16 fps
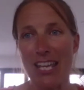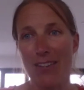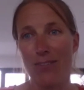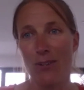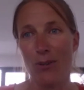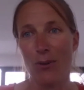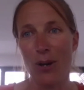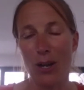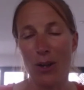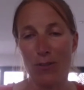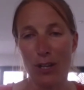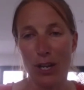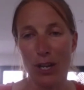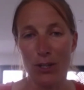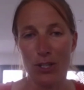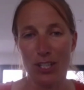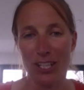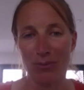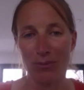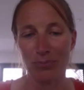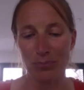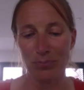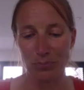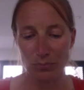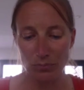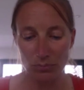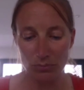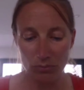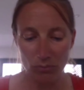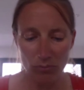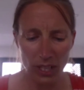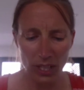give you quite a lot of coaching.
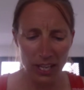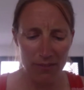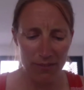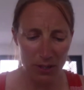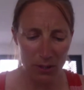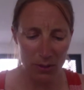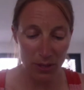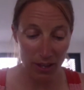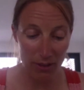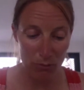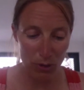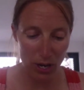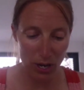And I feel that